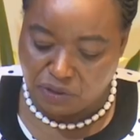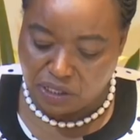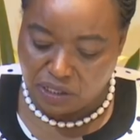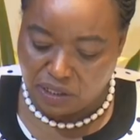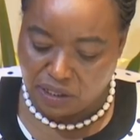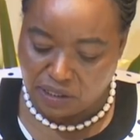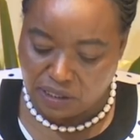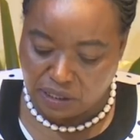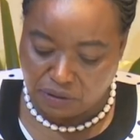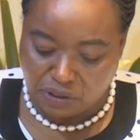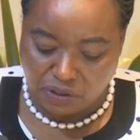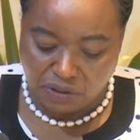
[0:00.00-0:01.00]
re uh,
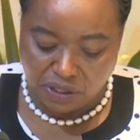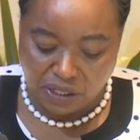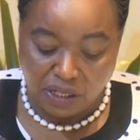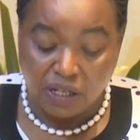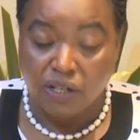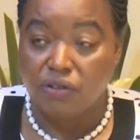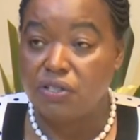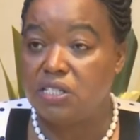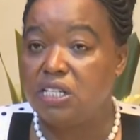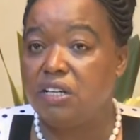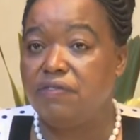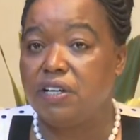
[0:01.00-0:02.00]
secretary,
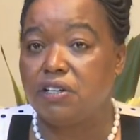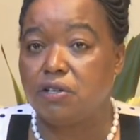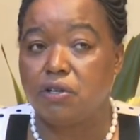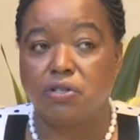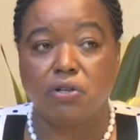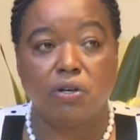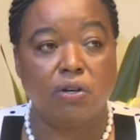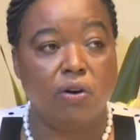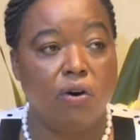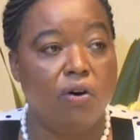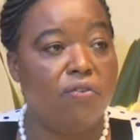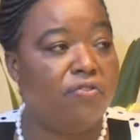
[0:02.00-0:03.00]
received a
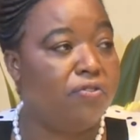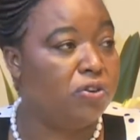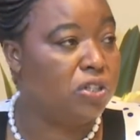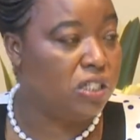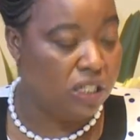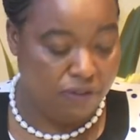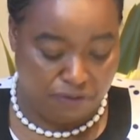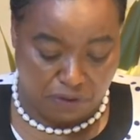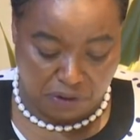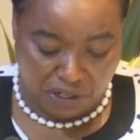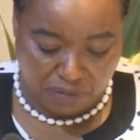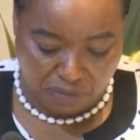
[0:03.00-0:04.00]
total of 14
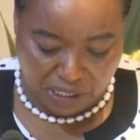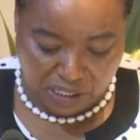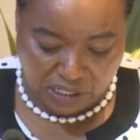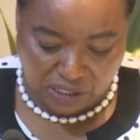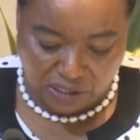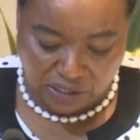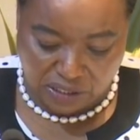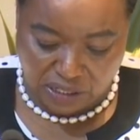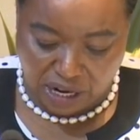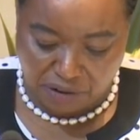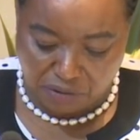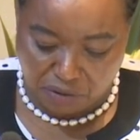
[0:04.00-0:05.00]
foreign ministers in
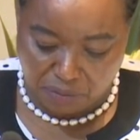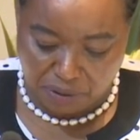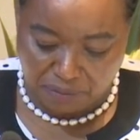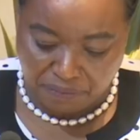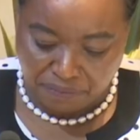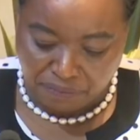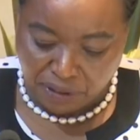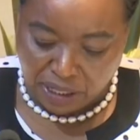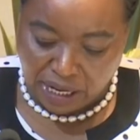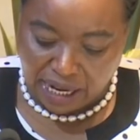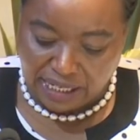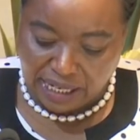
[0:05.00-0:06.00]
Nairobi
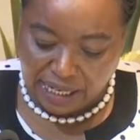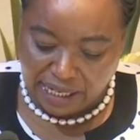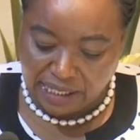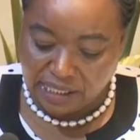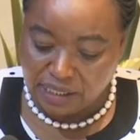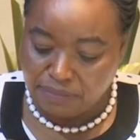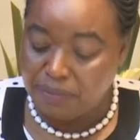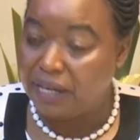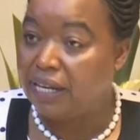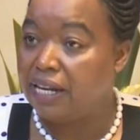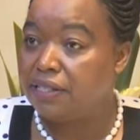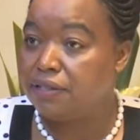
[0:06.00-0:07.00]
and held
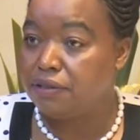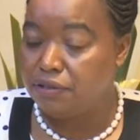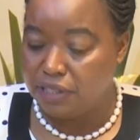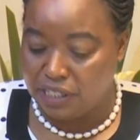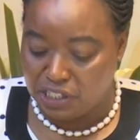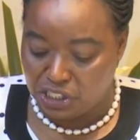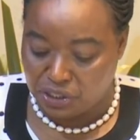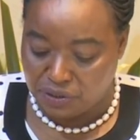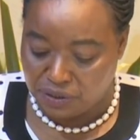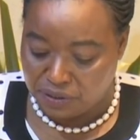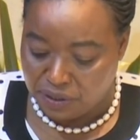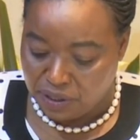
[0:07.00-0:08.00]
bilateral
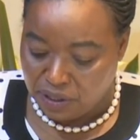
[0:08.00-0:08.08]
relations